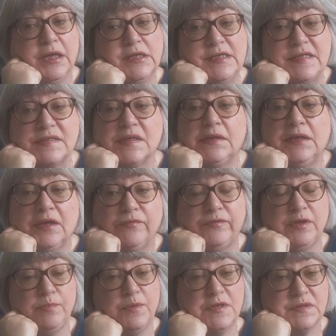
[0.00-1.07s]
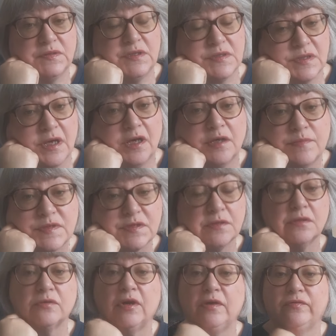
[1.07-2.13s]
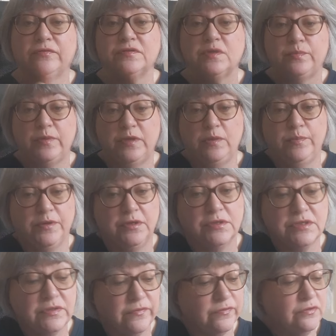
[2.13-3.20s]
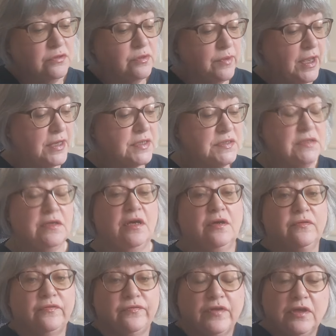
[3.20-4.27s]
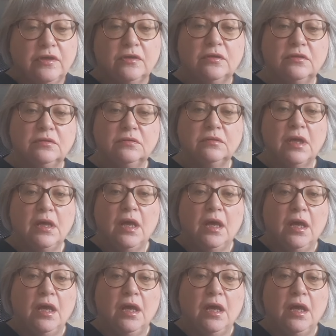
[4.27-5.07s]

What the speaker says: It's a lovely business. I'm so grateful to be part of Norwex. I feel